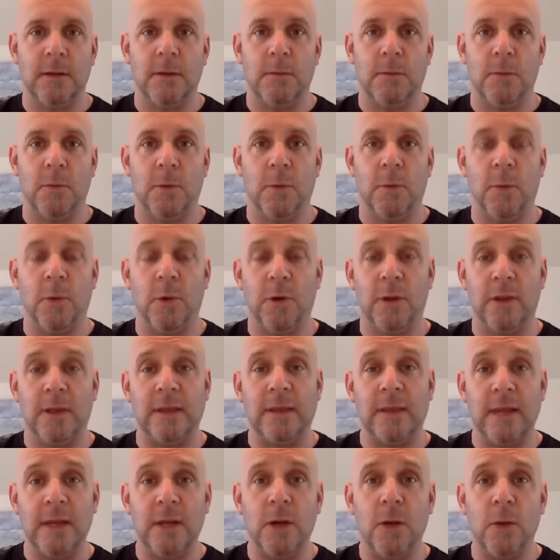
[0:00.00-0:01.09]
More importantly,
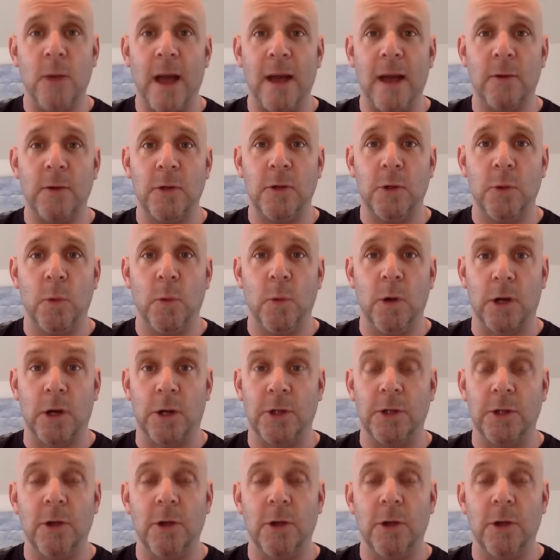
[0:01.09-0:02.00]
they know how you work.